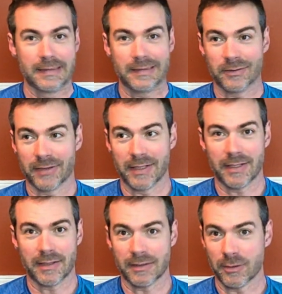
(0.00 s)
And on
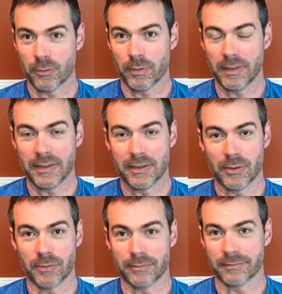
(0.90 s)
that, you really
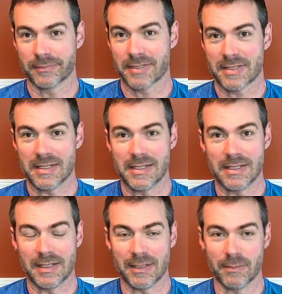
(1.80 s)
don't
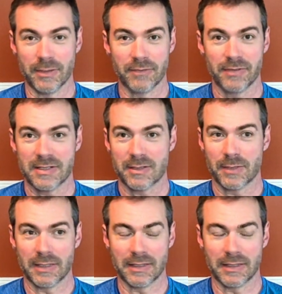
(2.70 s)
see any benefits.